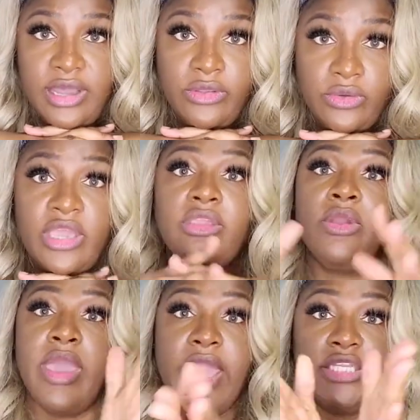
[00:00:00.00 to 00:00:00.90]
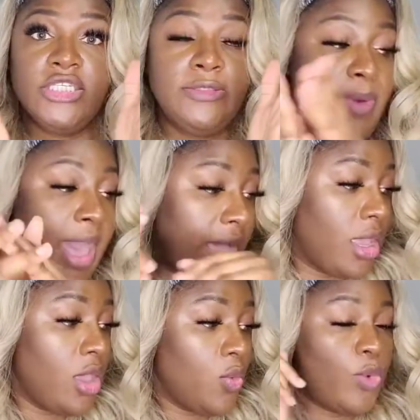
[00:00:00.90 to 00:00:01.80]
Actually, I don't wear wigs at all,
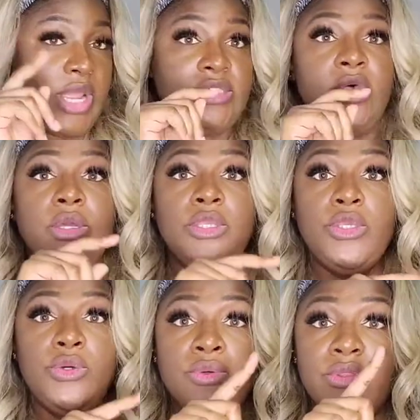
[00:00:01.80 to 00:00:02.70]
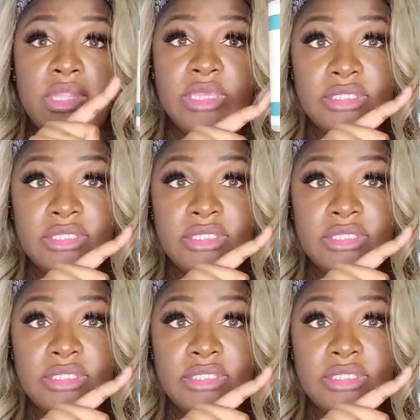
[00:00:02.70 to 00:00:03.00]
but like if I needed to,